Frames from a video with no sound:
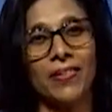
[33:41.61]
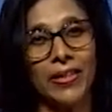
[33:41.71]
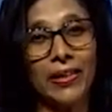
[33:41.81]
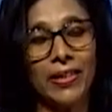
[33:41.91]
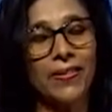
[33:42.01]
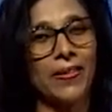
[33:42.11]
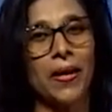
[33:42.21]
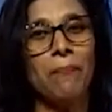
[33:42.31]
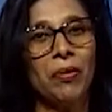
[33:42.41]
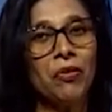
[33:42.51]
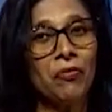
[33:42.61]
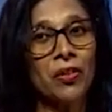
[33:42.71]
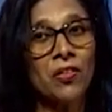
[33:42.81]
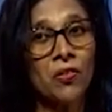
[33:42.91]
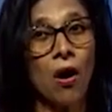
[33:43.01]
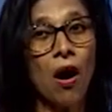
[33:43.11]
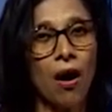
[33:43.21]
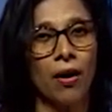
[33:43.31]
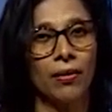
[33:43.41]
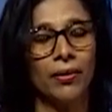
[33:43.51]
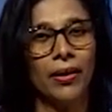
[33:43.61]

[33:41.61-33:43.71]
sing the same beautiful song,